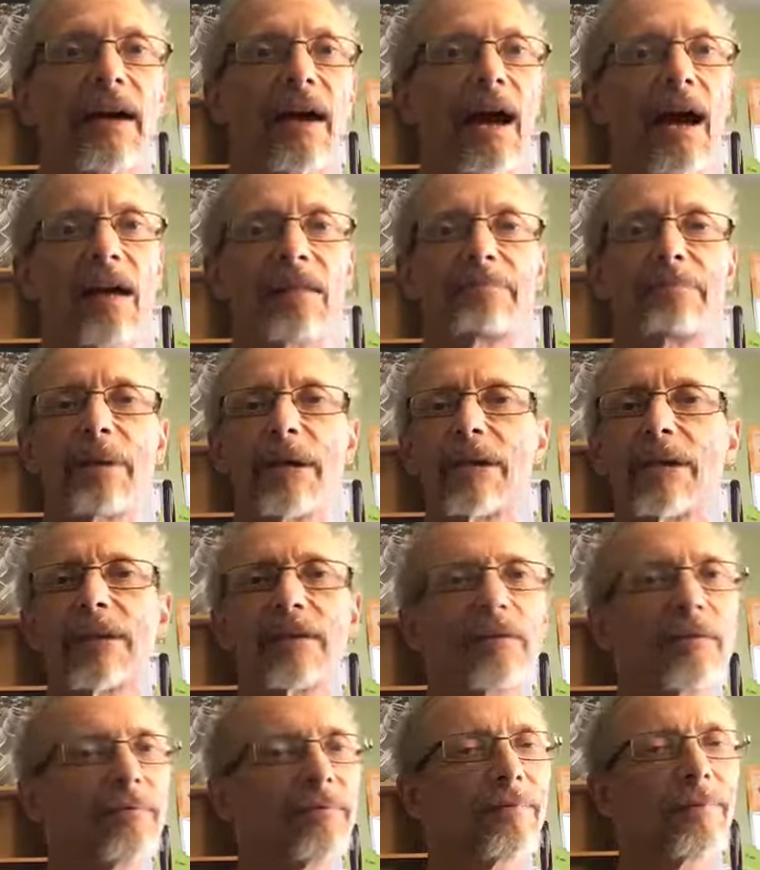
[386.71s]
I've been
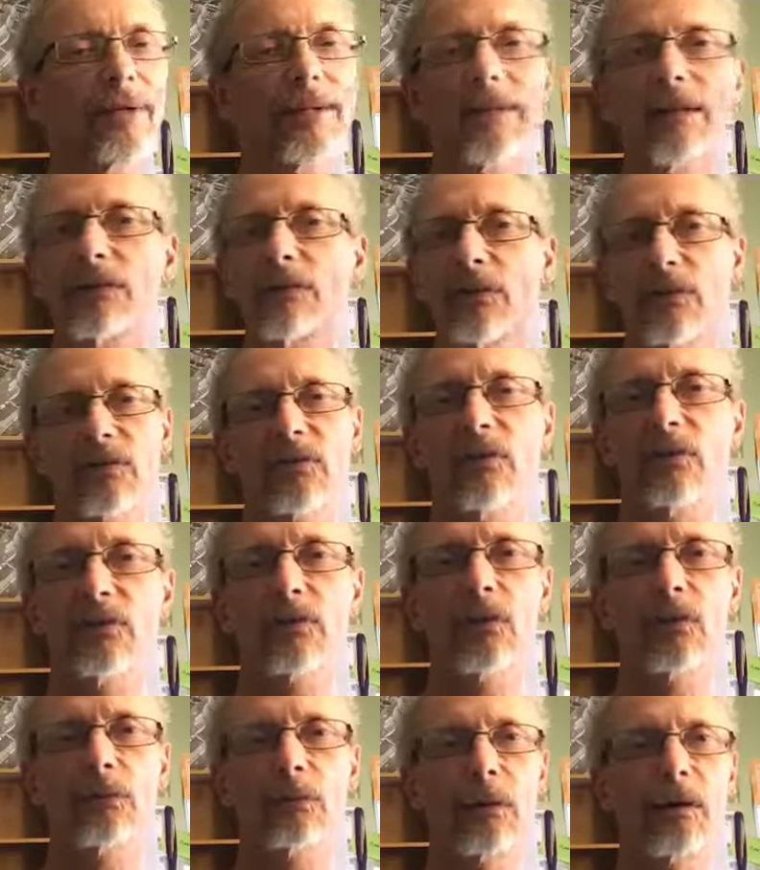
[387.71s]
in religious
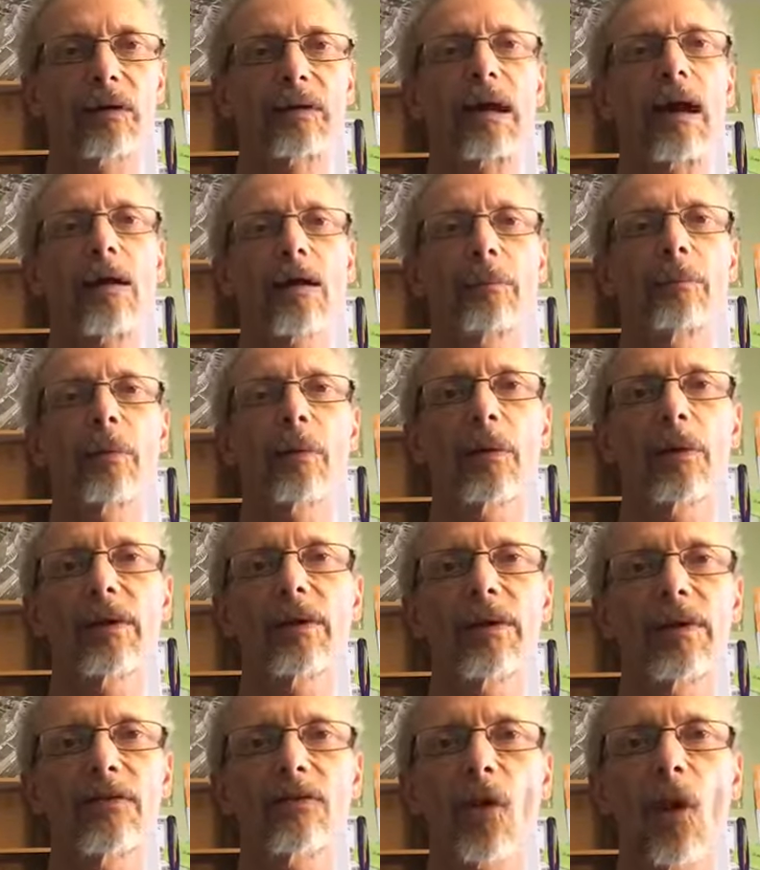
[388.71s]
circles where accountability
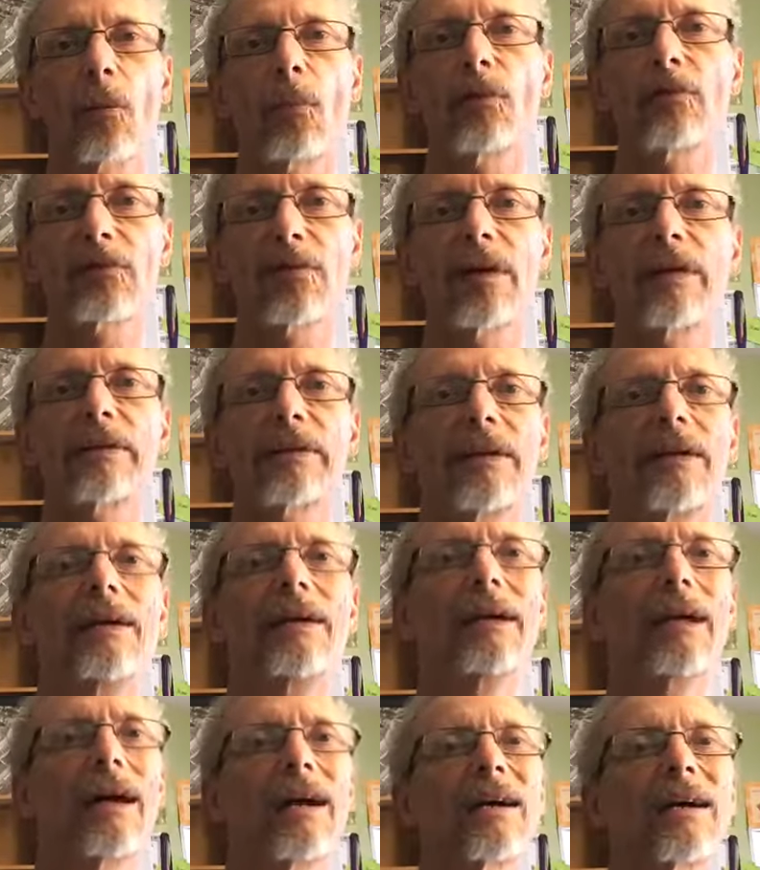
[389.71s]
is almost like
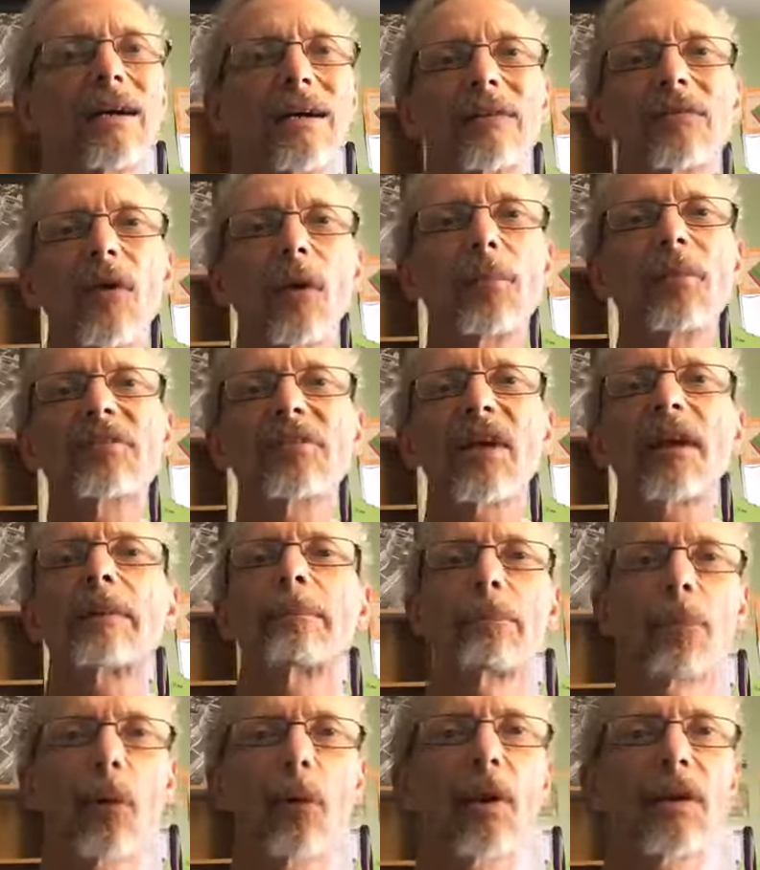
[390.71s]
uh, is almost
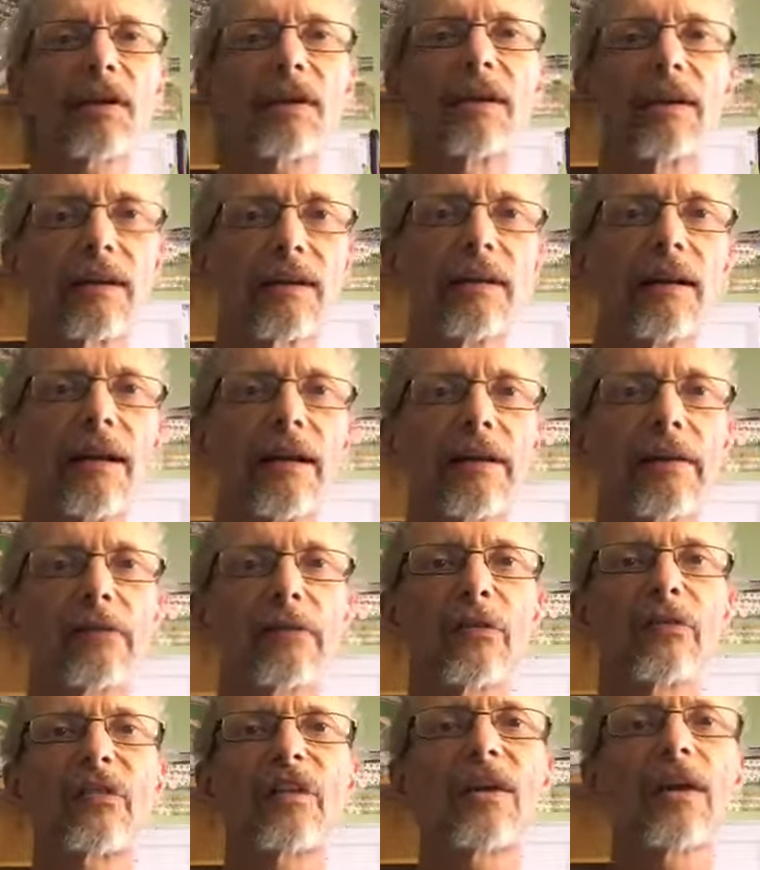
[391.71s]
like bullying because
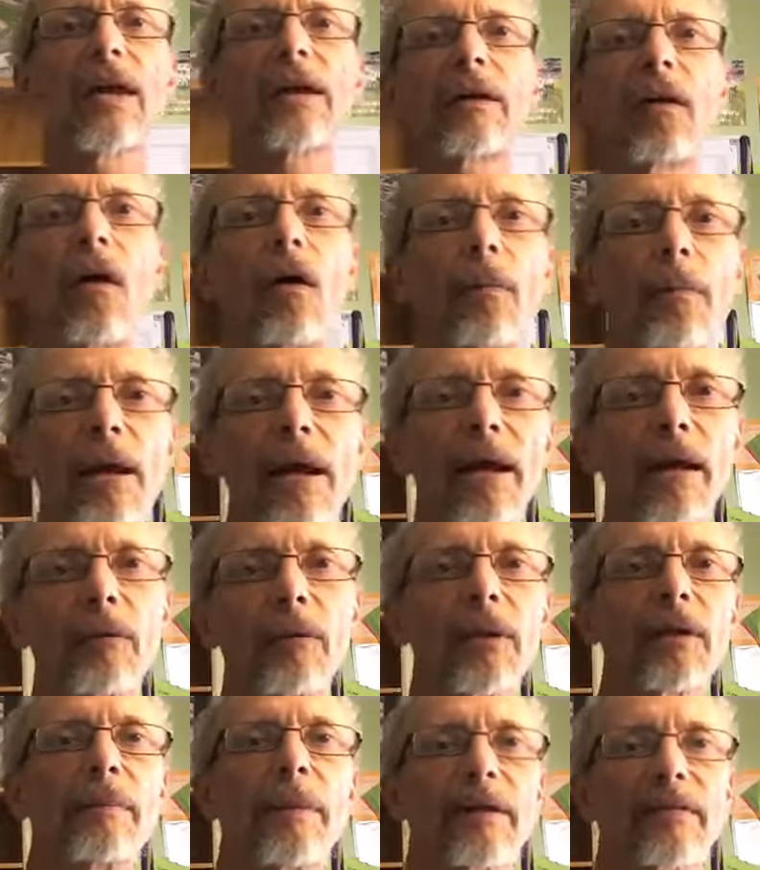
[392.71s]
you feel like, oh man, I
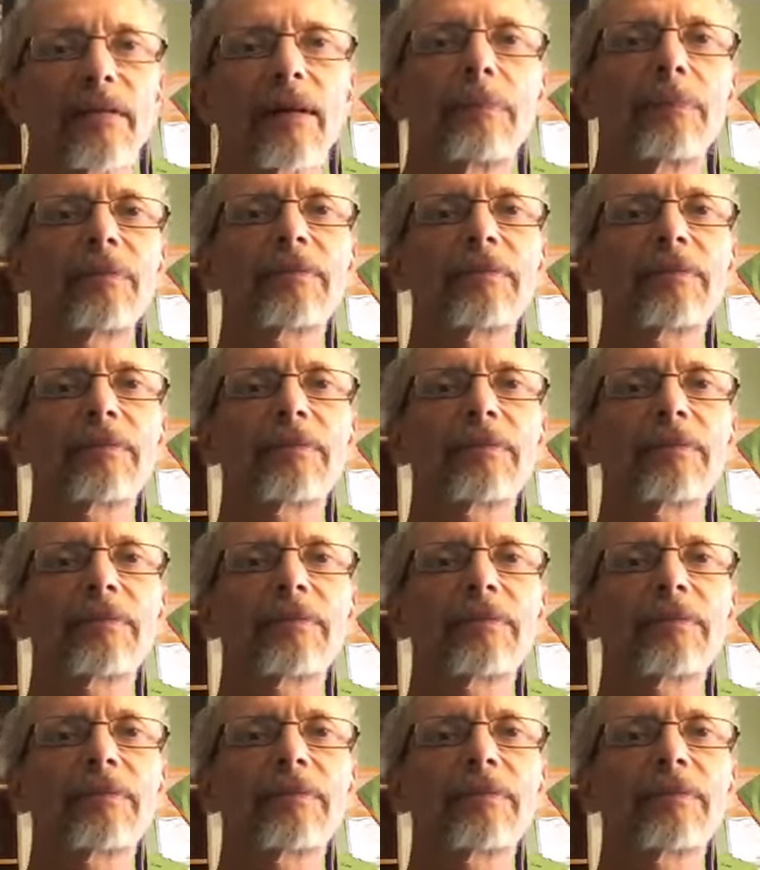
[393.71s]
really messed up.